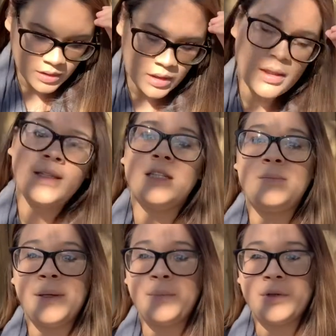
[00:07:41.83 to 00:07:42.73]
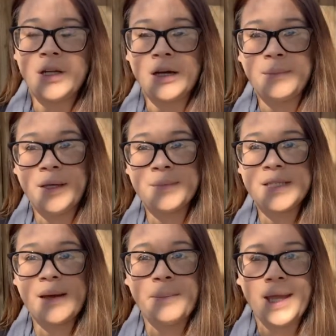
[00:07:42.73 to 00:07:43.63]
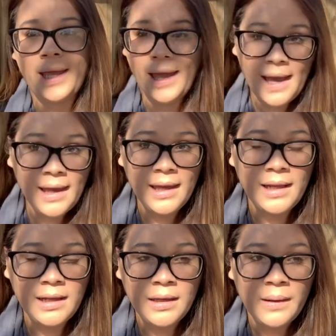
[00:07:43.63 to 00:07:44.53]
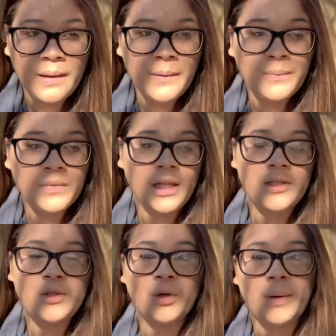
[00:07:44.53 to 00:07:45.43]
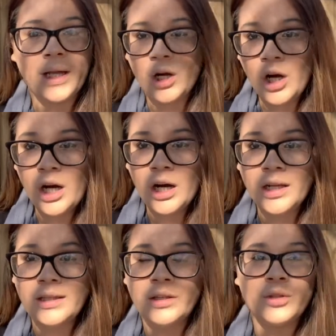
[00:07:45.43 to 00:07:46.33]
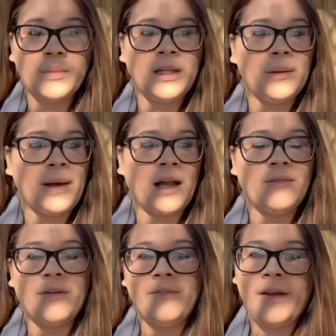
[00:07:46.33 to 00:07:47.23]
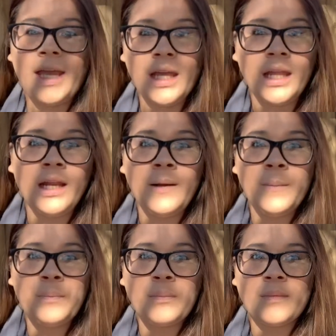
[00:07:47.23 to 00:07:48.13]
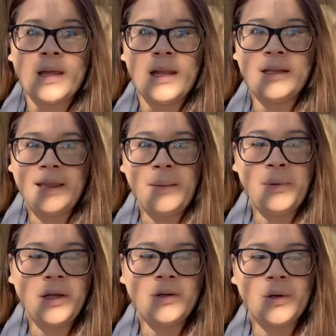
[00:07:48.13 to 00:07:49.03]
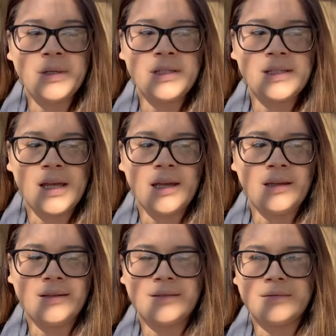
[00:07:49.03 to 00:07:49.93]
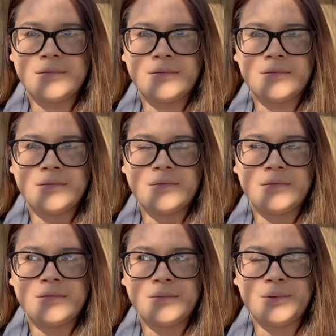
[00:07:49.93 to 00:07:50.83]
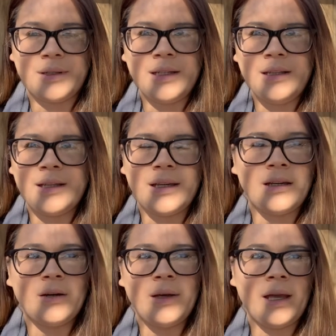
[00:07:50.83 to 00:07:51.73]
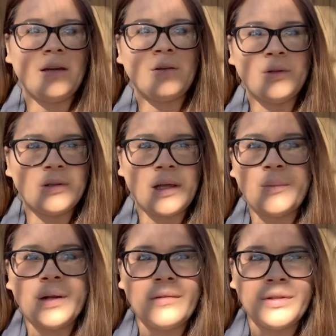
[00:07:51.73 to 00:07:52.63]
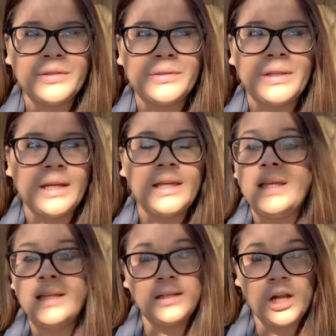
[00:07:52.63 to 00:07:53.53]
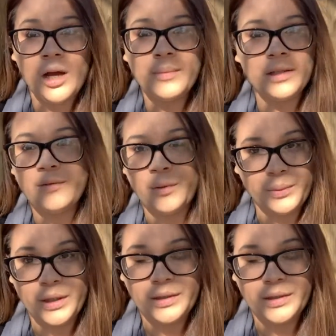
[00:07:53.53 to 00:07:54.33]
these people knocked me upside my head, they stole my car, they threw me in the back of a van. And at that point, Noah is like, what? Like, okay, cool, like whatever, dude. Like, he did not believe a word.